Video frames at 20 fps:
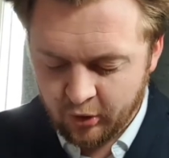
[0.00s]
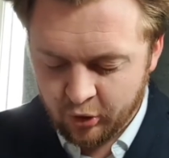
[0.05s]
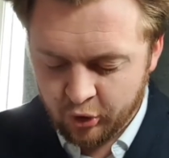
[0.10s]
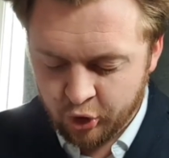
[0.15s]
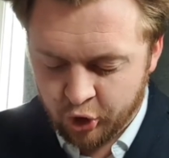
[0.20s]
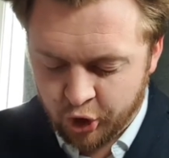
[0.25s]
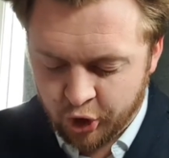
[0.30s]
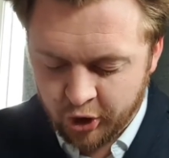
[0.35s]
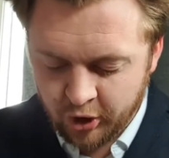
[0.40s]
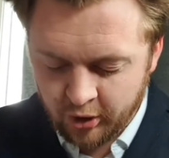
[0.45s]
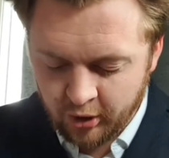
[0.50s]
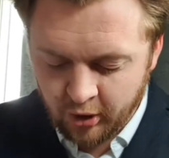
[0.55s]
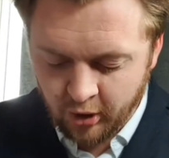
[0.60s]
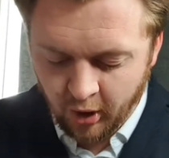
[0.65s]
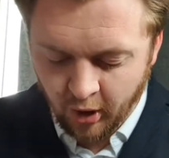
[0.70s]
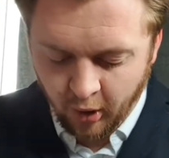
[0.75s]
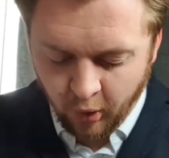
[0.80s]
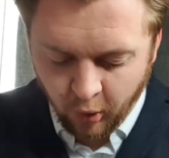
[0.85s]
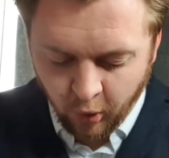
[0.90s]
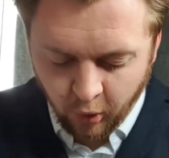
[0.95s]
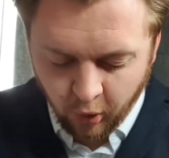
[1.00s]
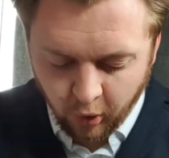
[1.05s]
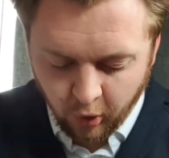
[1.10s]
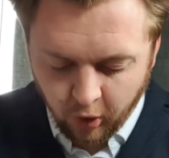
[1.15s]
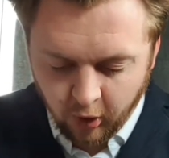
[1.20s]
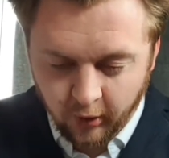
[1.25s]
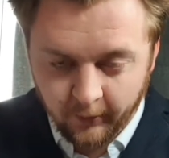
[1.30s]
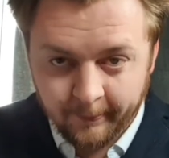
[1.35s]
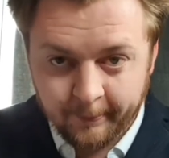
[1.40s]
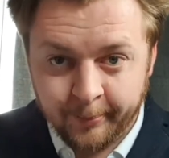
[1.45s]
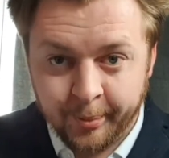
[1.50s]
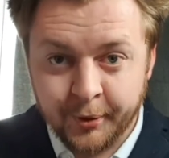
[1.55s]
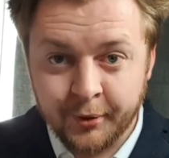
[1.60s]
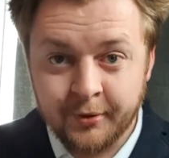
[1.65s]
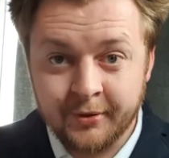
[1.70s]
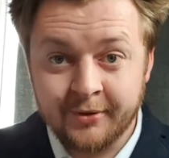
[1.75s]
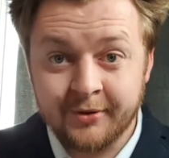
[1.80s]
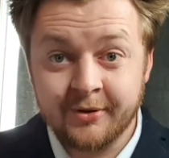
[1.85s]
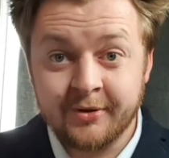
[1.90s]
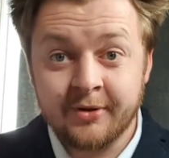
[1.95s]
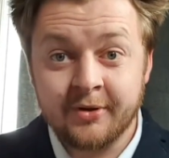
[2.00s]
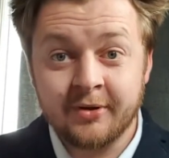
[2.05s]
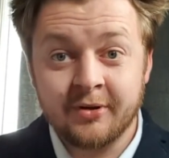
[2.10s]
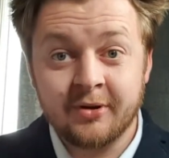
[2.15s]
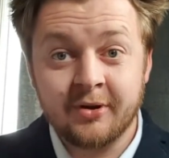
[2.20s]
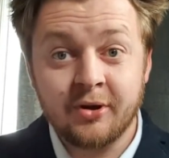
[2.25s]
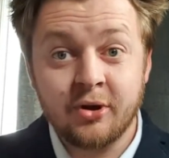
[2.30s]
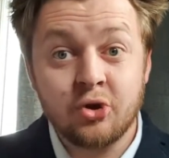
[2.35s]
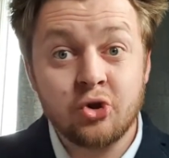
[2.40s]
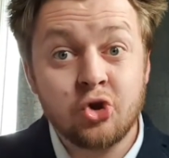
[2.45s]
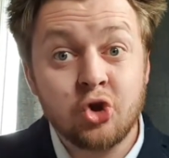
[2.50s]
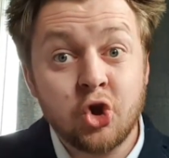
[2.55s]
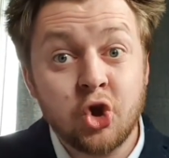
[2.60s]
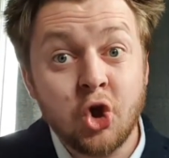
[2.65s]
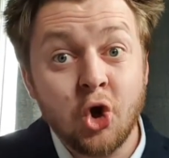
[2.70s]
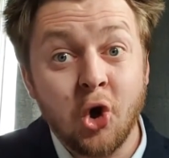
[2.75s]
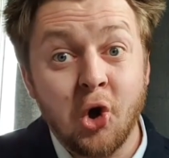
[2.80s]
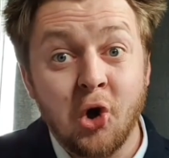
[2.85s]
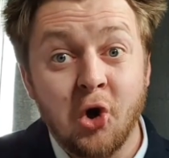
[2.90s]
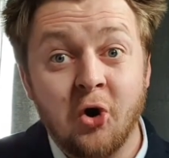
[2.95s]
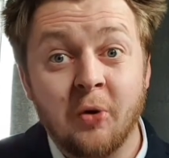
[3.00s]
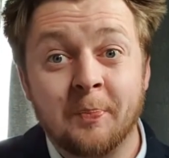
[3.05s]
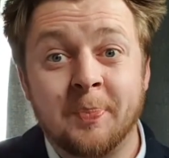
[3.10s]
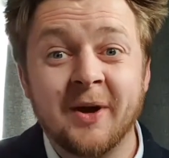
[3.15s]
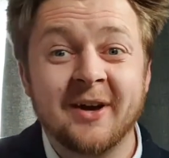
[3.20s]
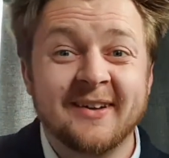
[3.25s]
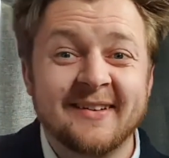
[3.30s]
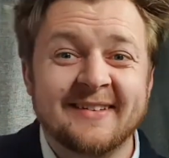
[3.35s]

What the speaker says: Ch, or, p, chorp.